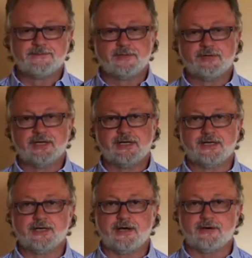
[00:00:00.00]
we
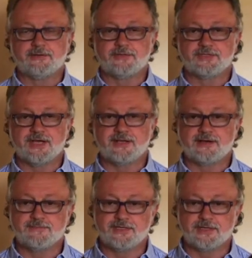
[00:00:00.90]
learn how to set
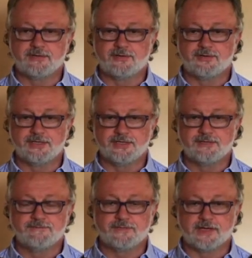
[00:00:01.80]
up the
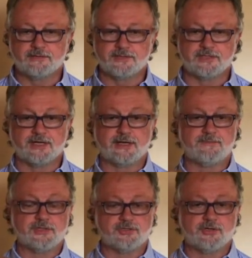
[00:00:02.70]
accordion, how to set up
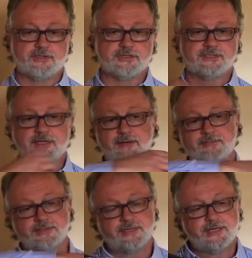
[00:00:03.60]
the shoulder
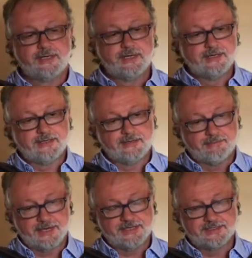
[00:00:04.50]
straps, the
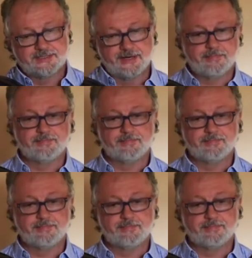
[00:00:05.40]
bass strap.